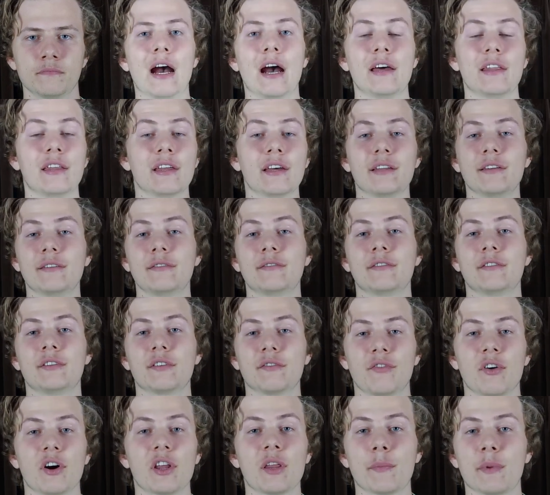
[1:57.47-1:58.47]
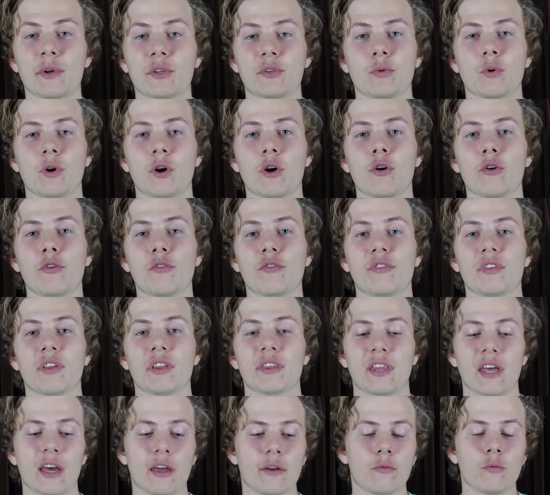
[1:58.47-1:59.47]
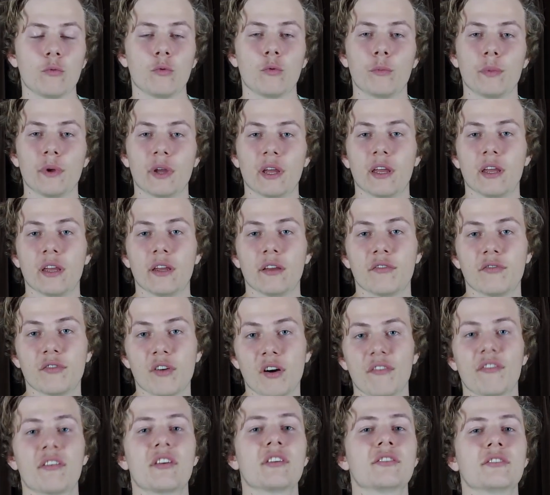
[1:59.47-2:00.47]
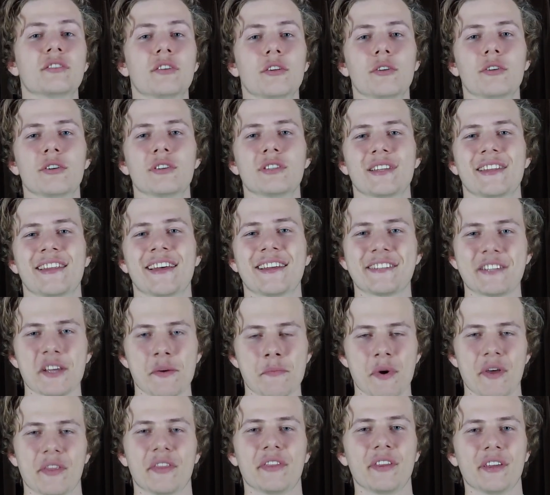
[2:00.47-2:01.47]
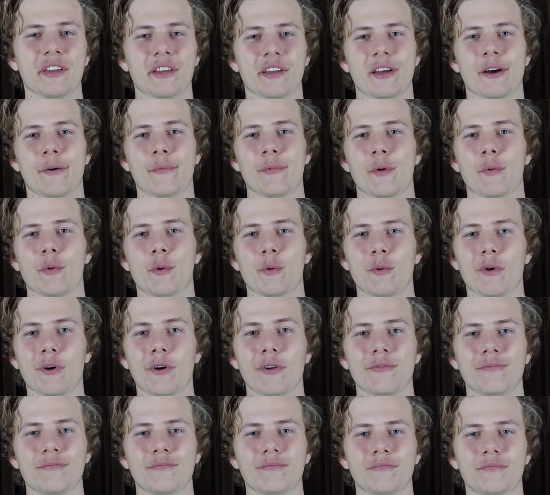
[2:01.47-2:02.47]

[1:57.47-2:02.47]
And then divided by 12, that will be $5,000, and that's our monthly income that we want.